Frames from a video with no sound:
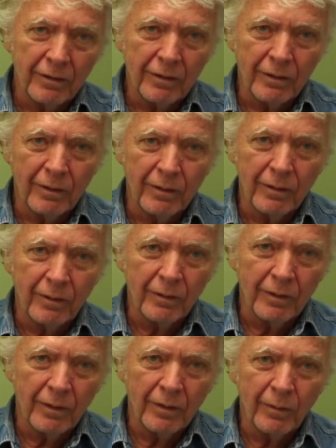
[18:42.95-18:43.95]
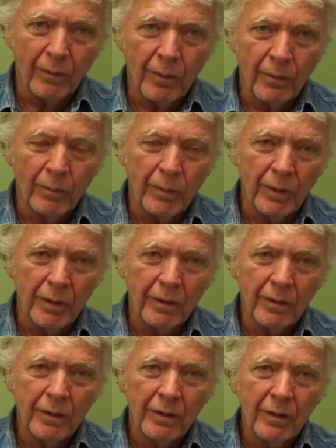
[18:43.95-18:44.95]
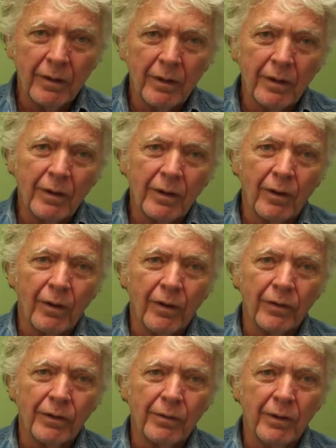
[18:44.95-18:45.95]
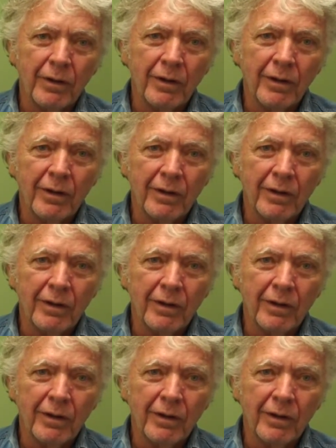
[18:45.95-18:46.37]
It won't be called 3D.